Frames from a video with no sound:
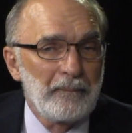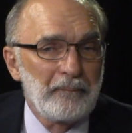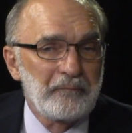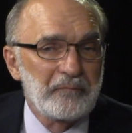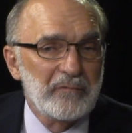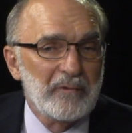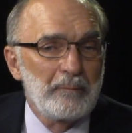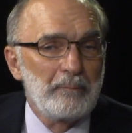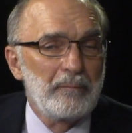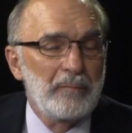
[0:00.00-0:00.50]

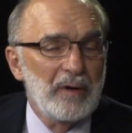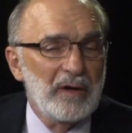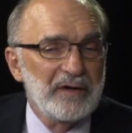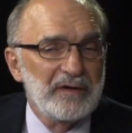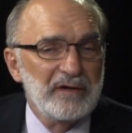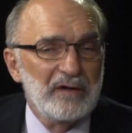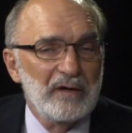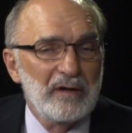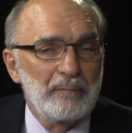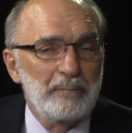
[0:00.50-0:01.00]

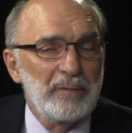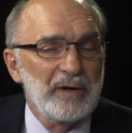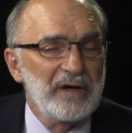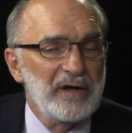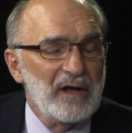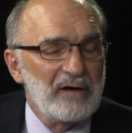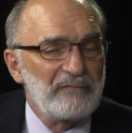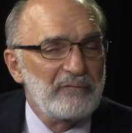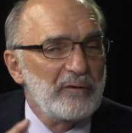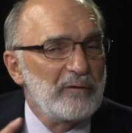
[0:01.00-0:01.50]
but
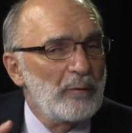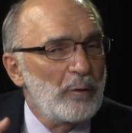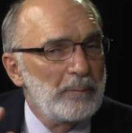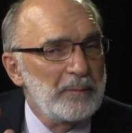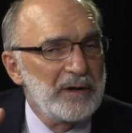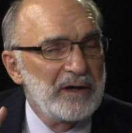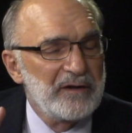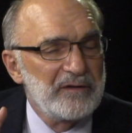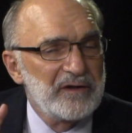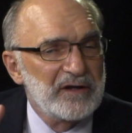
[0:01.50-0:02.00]
not for
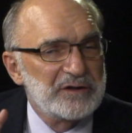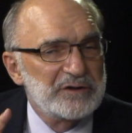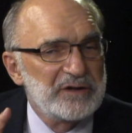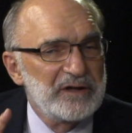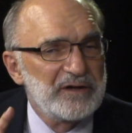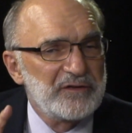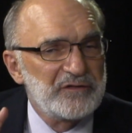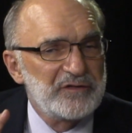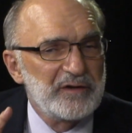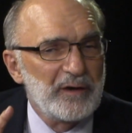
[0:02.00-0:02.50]
opiate addiction
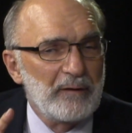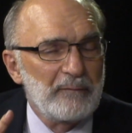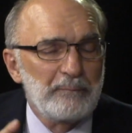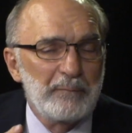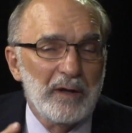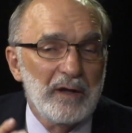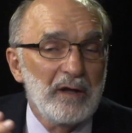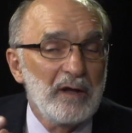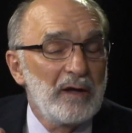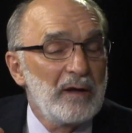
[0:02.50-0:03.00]
itself.
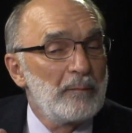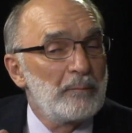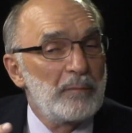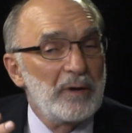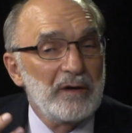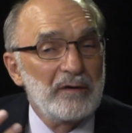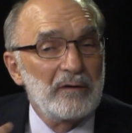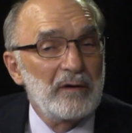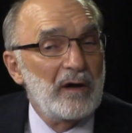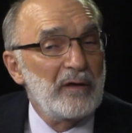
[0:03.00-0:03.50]

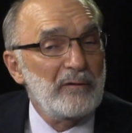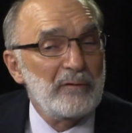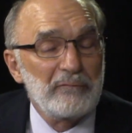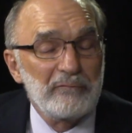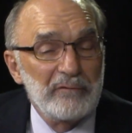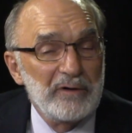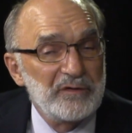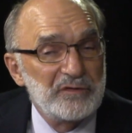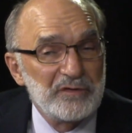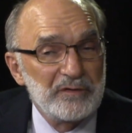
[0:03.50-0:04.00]
But other
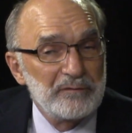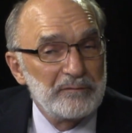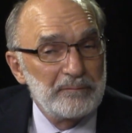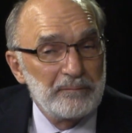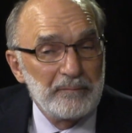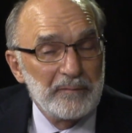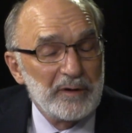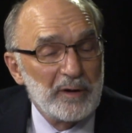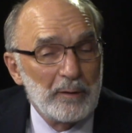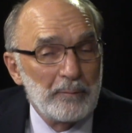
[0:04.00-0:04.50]
reasons,
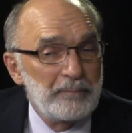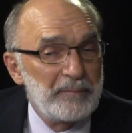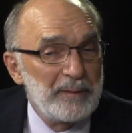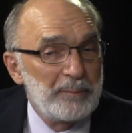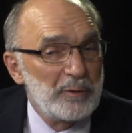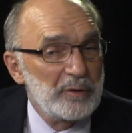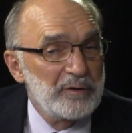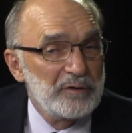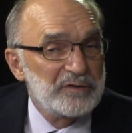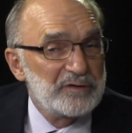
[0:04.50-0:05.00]

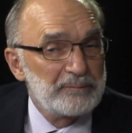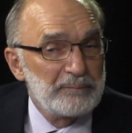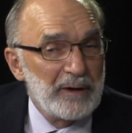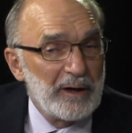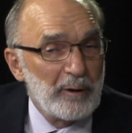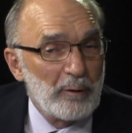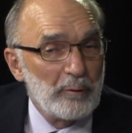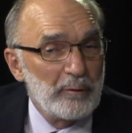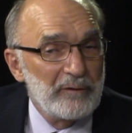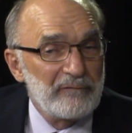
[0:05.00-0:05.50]
people use
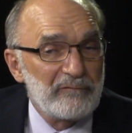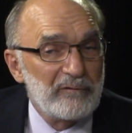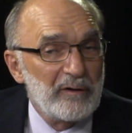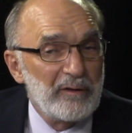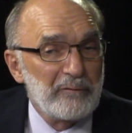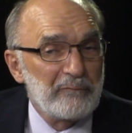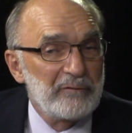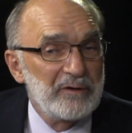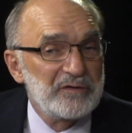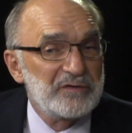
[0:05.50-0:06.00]
heroin for
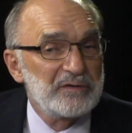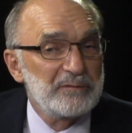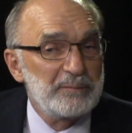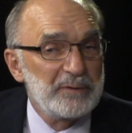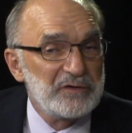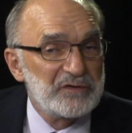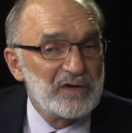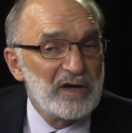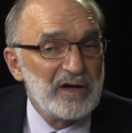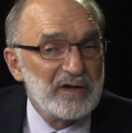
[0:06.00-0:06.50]
other reasons
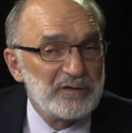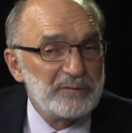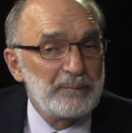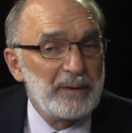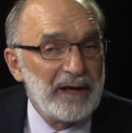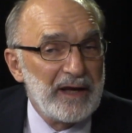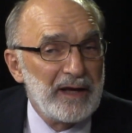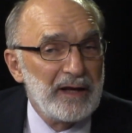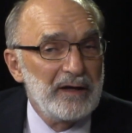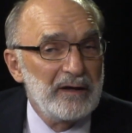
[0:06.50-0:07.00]
besides
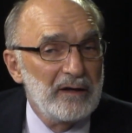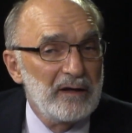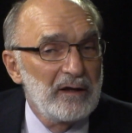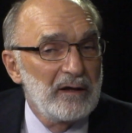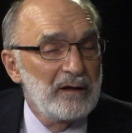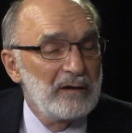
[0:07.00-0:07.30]
pain,